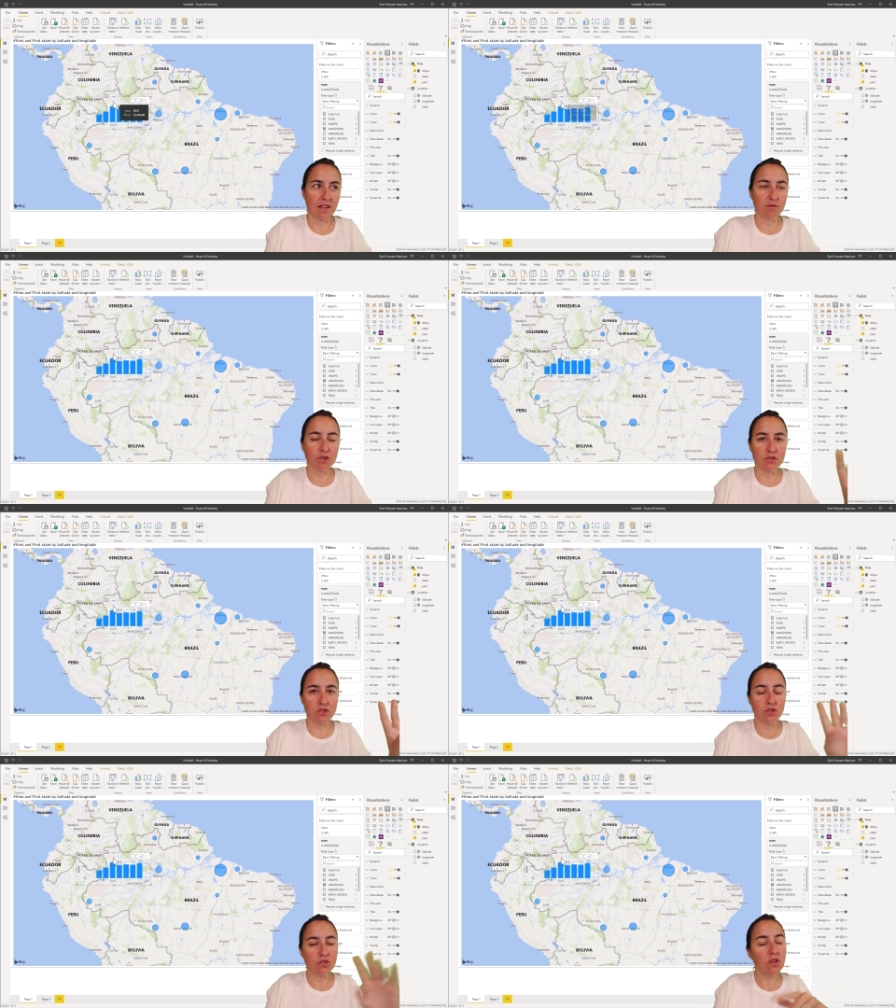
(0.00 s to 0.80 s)
I'm going
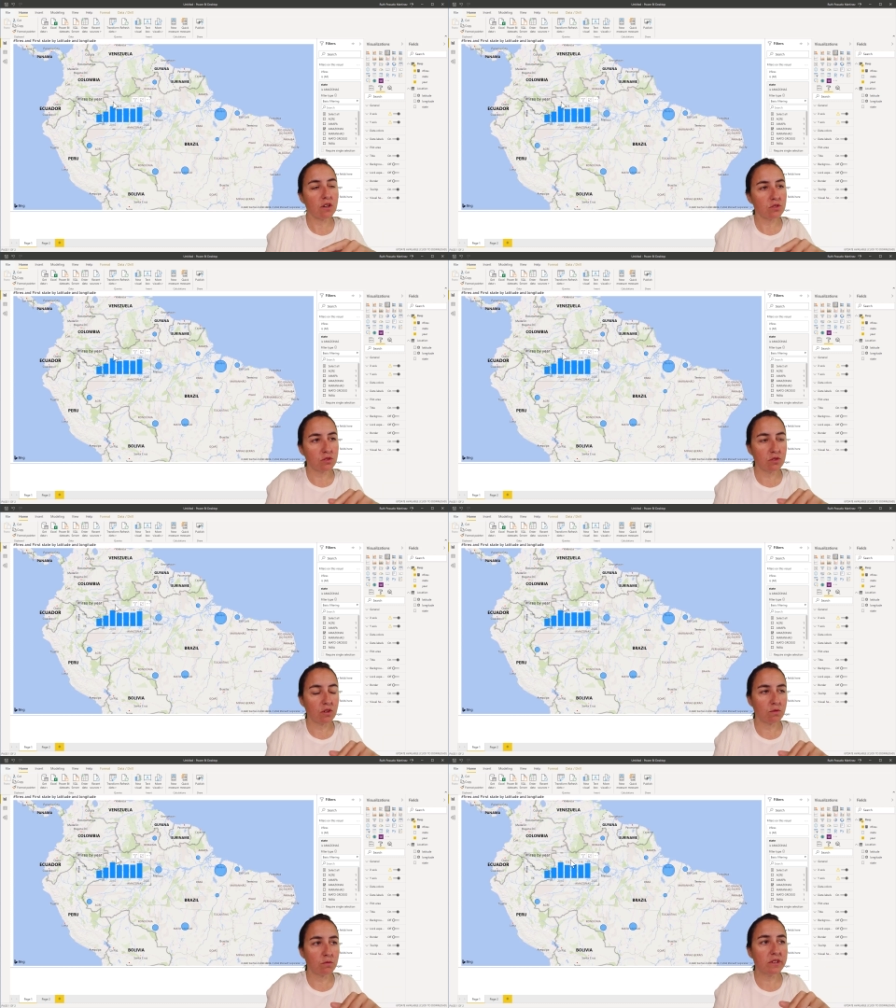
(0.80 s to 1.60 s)
to show you how to do
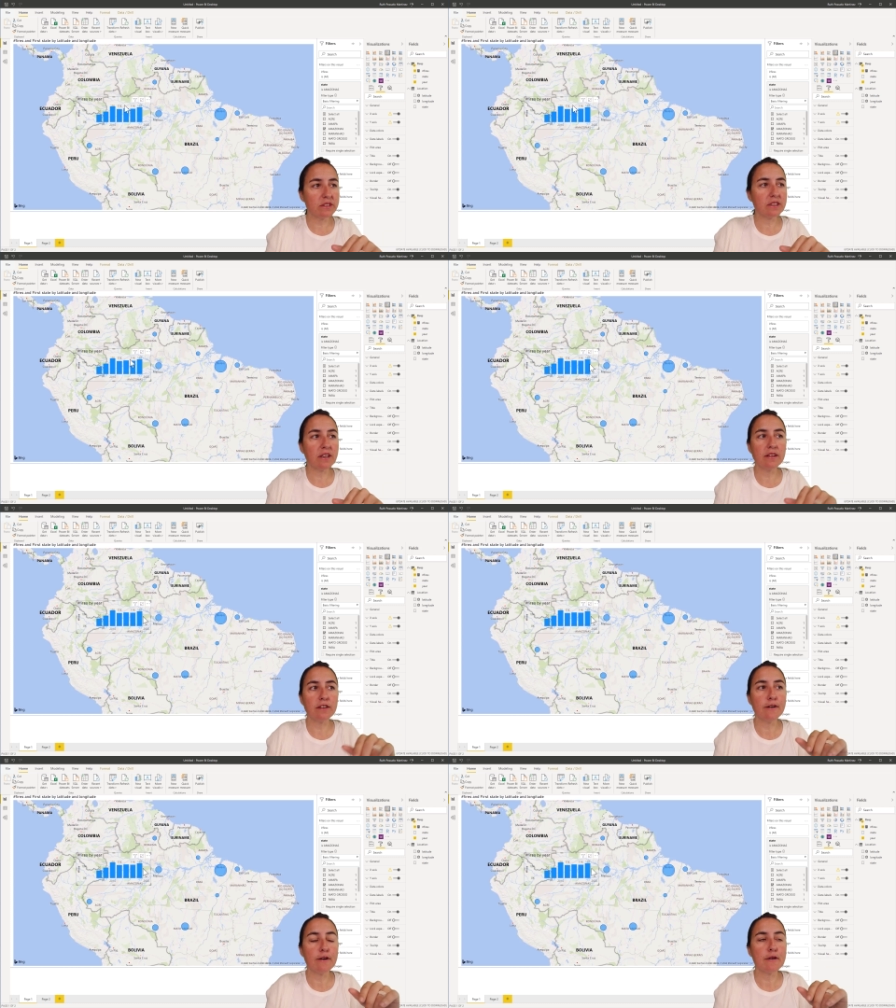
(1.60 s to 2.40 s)
it on Wednesday,